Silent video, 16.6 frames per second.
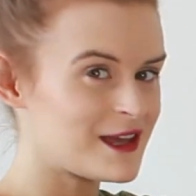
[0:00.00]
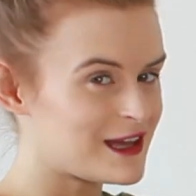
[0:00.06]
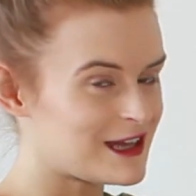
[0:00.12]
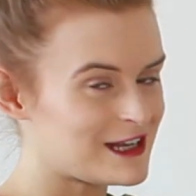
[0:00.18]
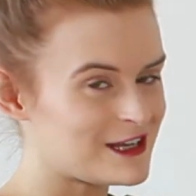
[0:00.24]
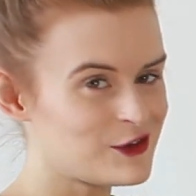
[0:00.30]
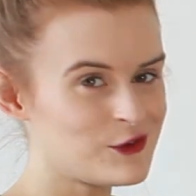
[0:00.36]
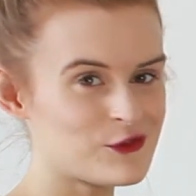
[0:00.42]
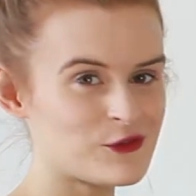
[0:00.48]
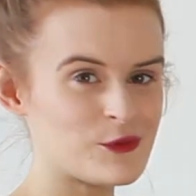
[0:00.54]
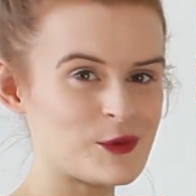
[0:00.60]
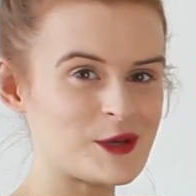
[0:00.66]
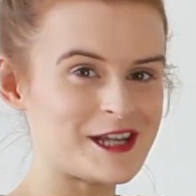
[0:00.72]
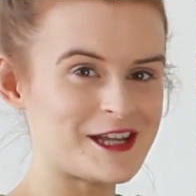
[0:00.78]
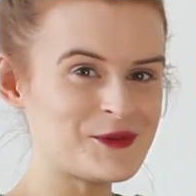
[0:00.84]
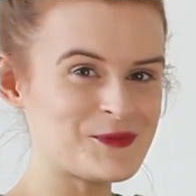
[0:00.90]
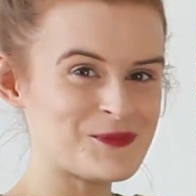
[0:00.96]
Hello
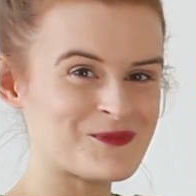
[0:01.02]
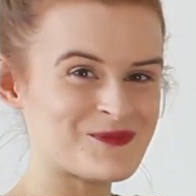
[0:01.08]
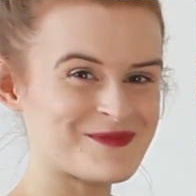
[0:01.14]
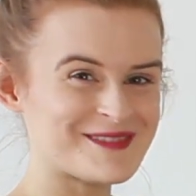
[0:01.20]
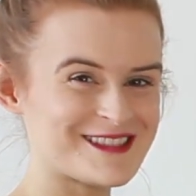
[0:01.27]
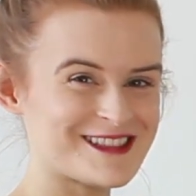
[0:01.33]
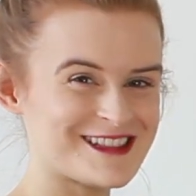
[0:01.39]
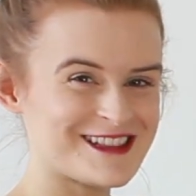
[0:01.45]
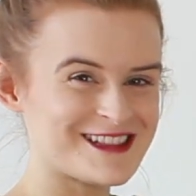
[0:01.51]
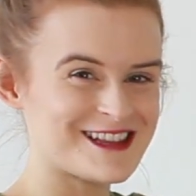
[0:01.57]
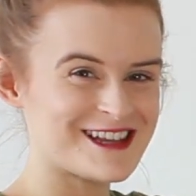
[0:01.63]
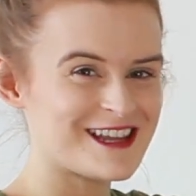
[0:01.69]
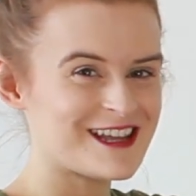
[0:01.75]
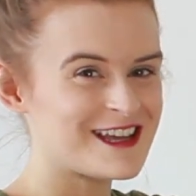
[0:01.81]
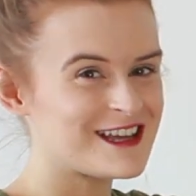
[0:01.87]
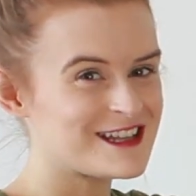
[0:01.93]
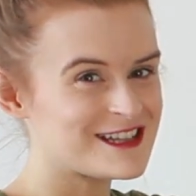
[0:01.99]
everybody.
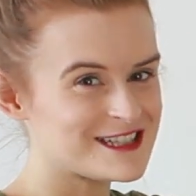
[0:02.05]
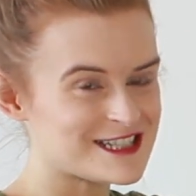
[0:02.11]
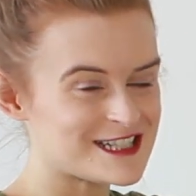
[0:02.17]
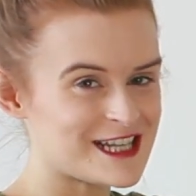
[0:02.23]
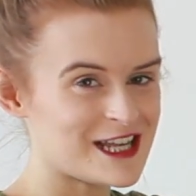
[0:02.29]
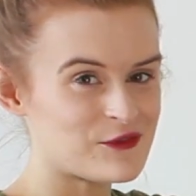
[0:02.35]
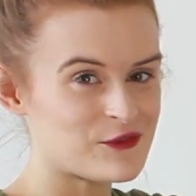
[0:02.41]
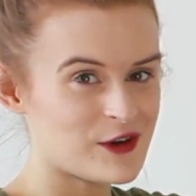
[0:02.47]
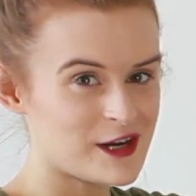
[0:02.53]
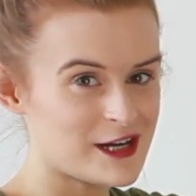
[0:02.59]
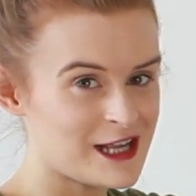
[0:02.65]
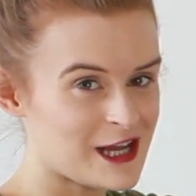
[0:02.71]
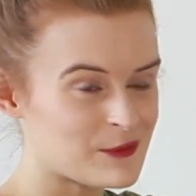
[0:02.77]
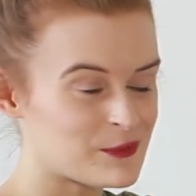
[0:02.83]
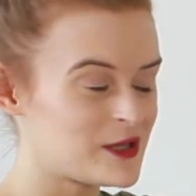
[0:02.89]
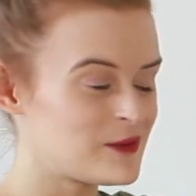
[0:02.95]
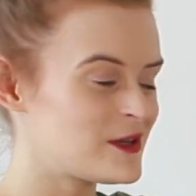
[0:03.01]
Today I'm very
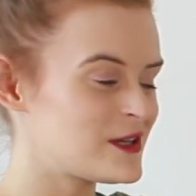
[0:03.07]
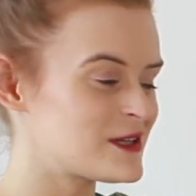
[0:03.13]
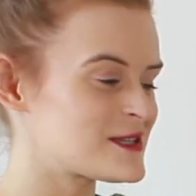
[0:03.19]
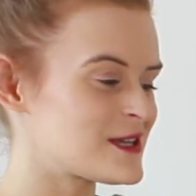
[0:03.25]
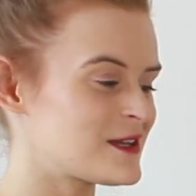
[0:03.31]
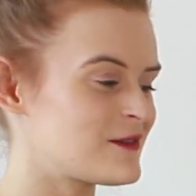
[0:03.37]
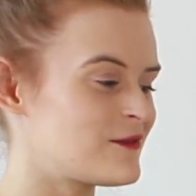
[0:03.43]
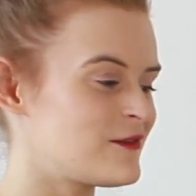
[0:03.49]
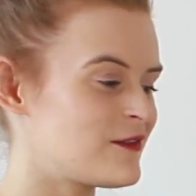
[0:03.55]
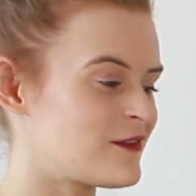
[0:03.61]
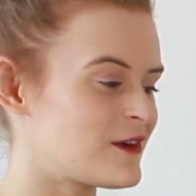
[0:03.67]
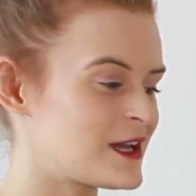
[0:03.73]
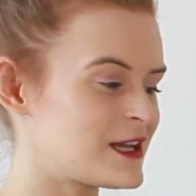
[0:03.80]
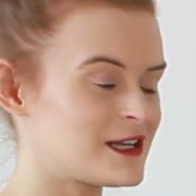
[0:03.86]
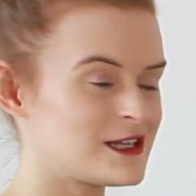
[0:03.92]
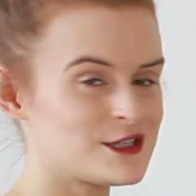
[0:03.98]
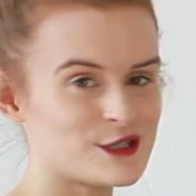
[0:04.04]
happy because I can
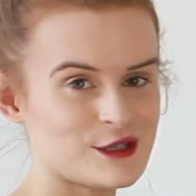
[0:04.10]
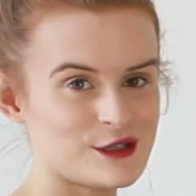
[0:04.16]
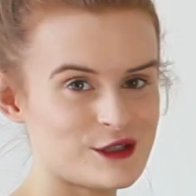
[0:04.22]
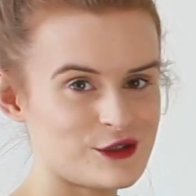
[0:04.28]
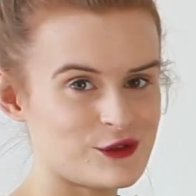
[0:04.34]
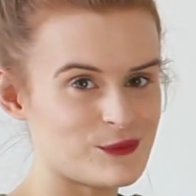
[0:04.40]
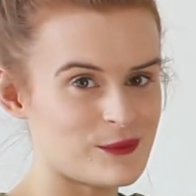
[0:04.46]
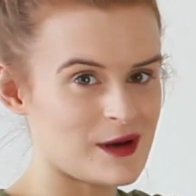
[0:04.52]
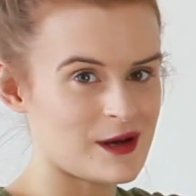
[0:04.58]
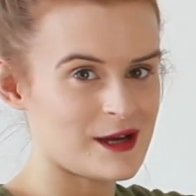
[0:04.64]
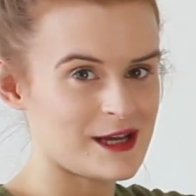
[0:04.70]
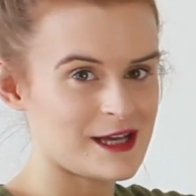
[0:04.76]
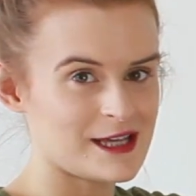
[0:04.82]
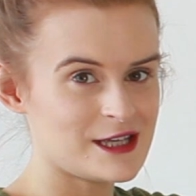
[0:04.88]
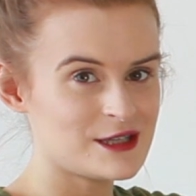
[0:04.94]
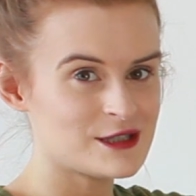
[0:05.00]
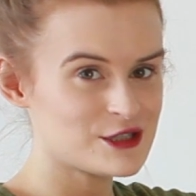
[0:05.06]
finally show you
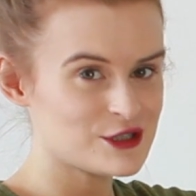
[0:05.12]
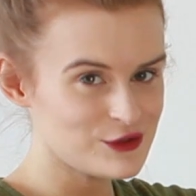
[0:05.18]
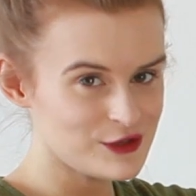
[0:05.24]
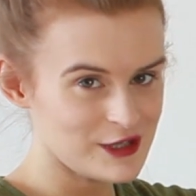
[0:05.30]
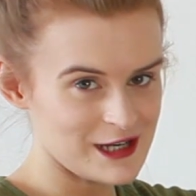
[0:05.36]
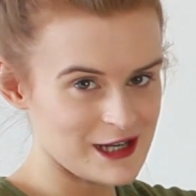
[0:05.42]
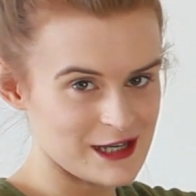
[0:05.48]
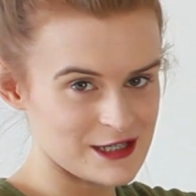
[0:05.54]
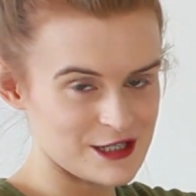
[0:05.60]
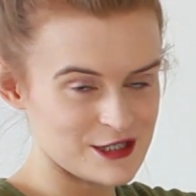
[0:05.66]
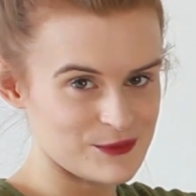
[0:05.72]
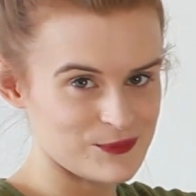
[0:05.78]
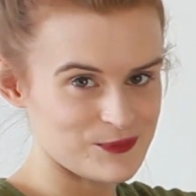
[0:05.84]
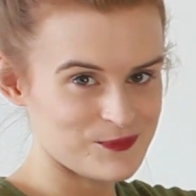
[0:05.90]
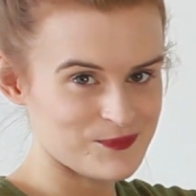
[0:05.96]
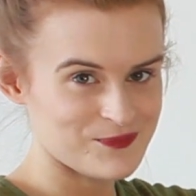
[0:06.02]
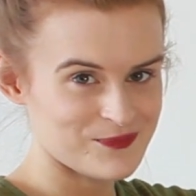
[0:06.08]
my shoe
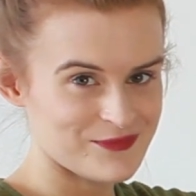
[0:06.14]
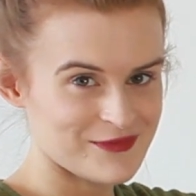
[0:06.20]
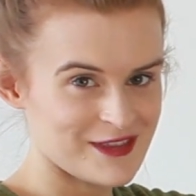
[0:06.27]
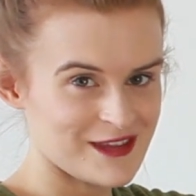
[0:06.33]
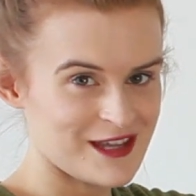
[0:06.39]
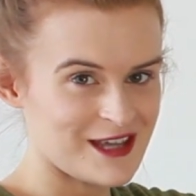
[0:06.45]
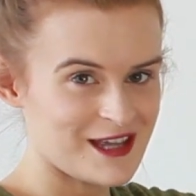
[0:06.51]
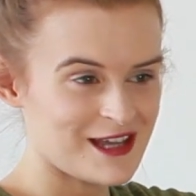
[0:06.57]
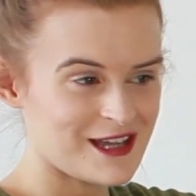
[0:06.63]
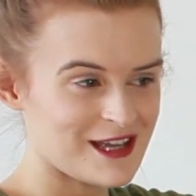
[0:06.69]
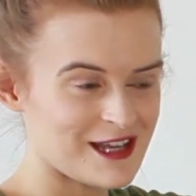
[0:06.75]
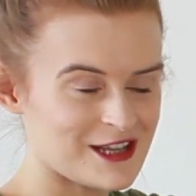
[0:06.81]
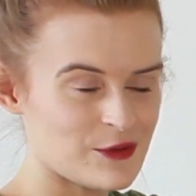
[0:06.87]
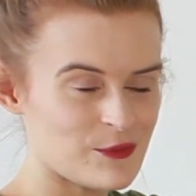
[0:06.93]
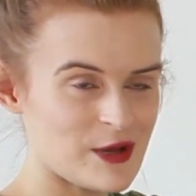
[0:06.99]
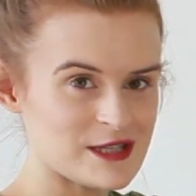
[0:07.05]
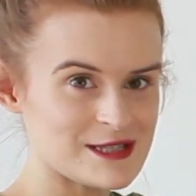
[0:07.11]
collection.
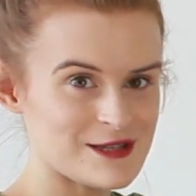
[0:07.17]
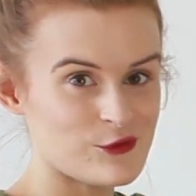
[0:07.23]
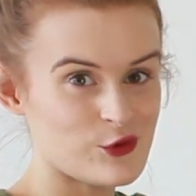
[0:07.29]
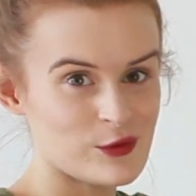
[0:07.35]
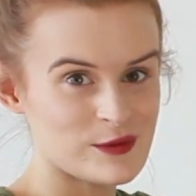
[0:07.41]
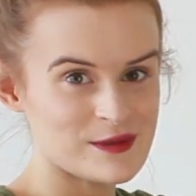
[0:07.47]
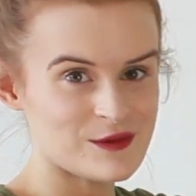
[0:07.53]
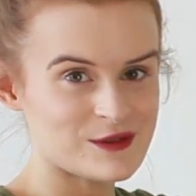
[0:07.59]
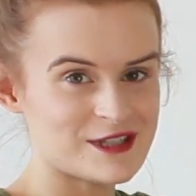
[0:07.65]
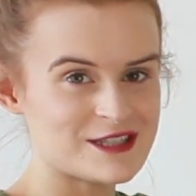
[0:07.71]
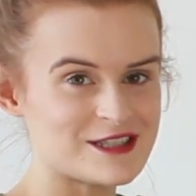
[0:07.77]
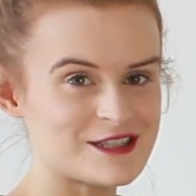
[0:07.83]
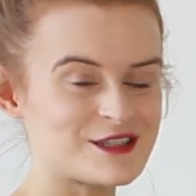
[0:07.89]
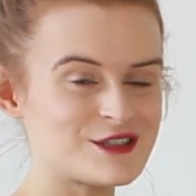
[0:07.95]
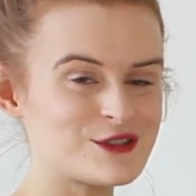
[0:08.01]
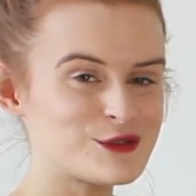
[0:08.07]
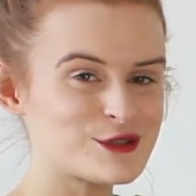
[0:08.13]
In the past I've always wanted
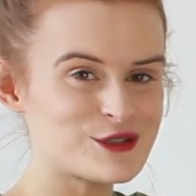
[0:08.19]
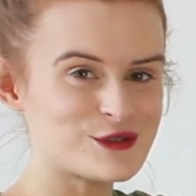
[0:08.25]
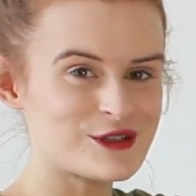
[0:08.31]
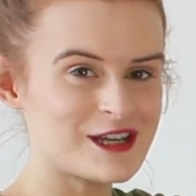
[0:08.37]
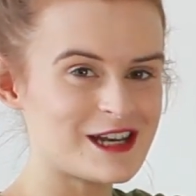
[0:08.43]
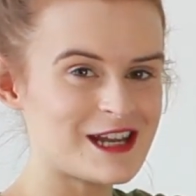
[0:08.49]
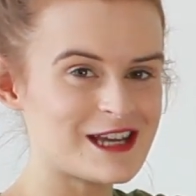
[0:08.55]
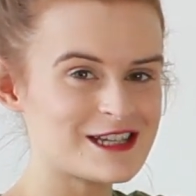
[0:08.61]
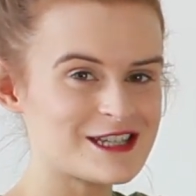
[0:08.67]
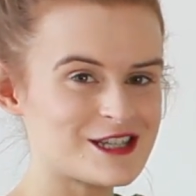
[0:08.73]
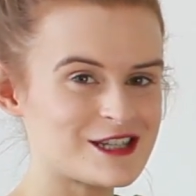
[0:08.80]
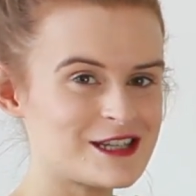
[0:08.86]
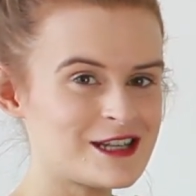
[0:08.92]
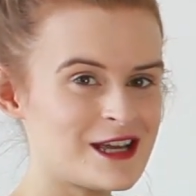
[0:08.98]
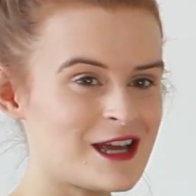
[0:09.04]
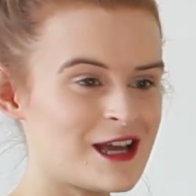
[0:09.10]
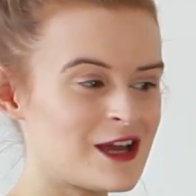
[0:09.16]
to do a shoe
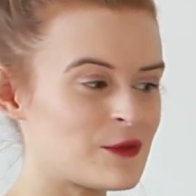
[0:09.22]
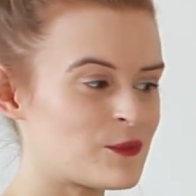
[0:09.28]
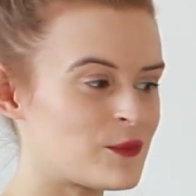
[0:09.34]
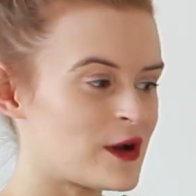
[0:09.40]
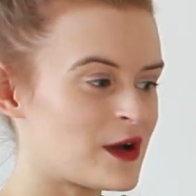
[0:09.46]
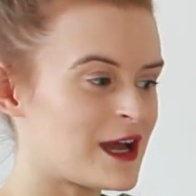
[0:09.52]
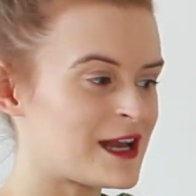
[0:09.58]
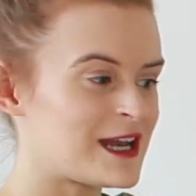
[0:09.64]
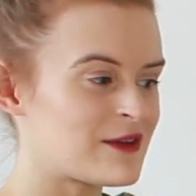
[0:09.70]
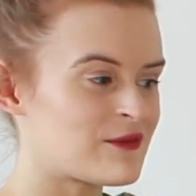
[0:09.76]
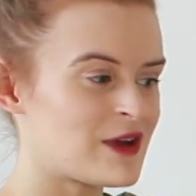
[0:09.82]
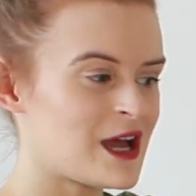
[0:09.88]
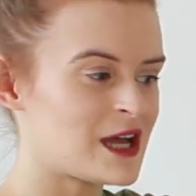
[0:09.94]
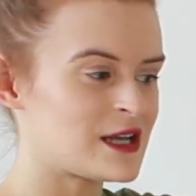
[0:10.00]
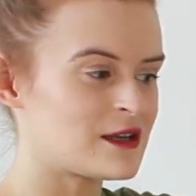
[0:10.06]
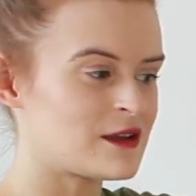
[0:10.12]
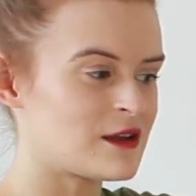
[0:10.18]
collection, but I never
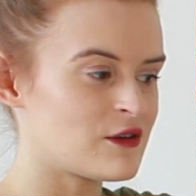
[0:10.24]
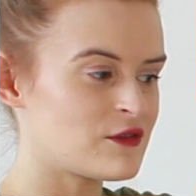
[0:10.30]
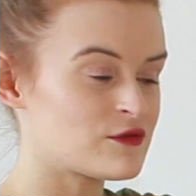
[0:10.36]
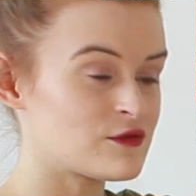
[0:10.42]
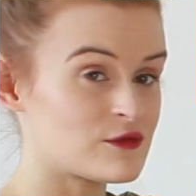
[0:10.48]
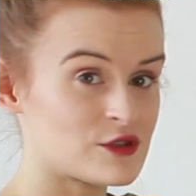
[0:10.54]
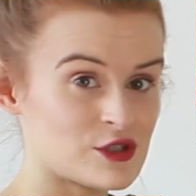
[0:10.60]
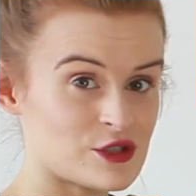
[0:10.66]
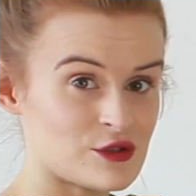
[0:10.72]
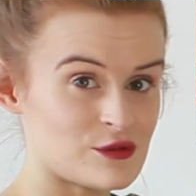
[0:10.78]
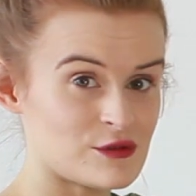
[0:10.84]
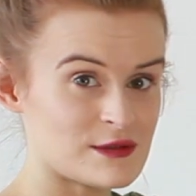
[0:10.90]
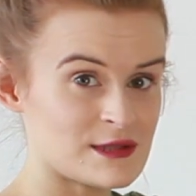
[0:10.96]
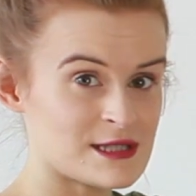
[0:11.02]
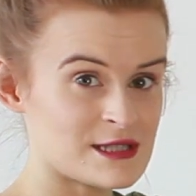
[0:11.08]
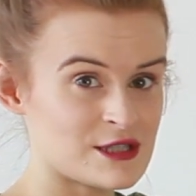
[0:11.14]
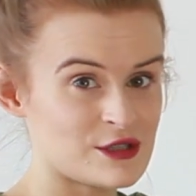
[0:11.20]
had enough
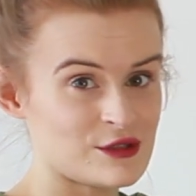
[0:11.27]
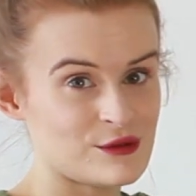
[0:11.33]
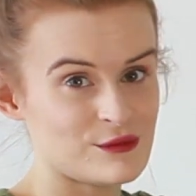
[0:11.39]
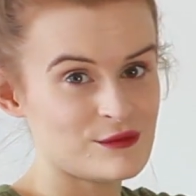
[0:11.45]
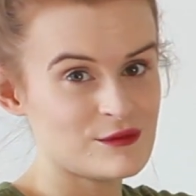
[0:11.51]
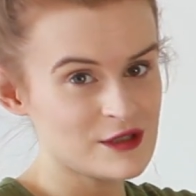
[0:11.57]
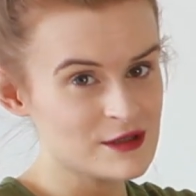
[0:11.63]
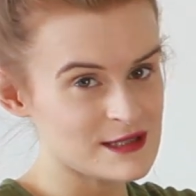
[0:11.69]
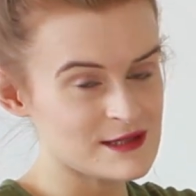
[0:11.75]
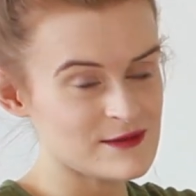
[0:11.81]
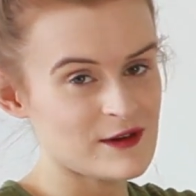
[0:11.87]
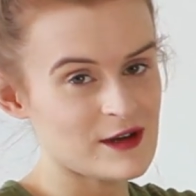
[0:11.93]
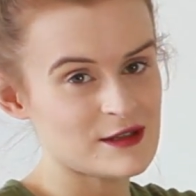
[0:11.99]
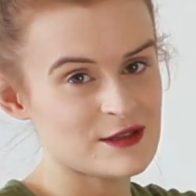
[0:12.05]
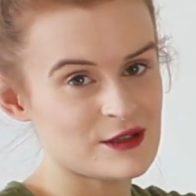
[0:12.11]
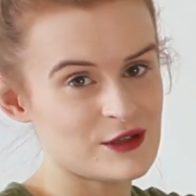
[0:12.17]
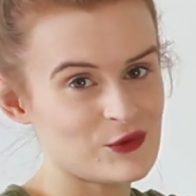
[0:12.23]
shoes to
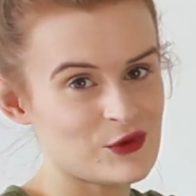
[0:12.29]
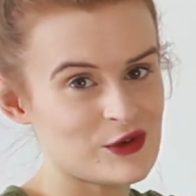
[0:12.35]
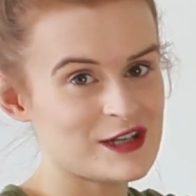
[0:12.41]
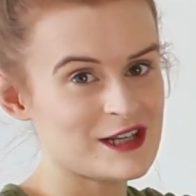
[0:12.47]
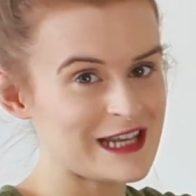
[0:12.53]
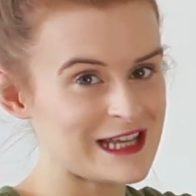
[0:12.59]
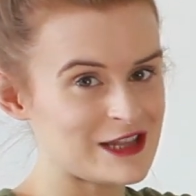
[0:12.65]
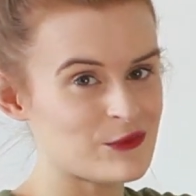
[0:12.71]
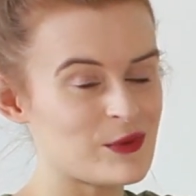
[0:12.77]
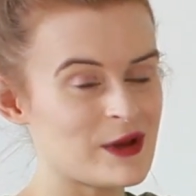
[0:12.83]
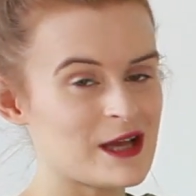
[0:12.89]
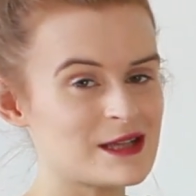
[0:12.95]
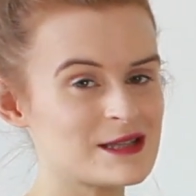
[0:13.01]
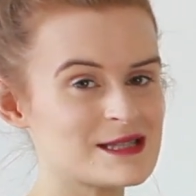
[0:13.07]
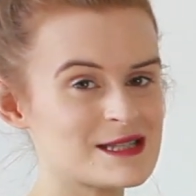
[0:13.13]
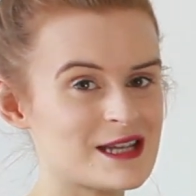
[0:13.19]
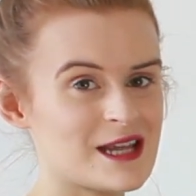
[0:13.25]
justify doing one in the
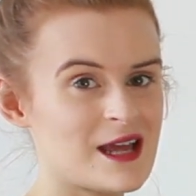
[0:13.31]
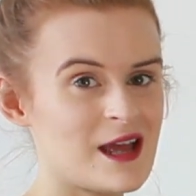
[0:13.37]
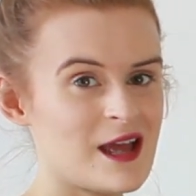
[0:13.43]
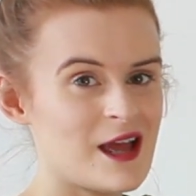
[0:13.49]
past.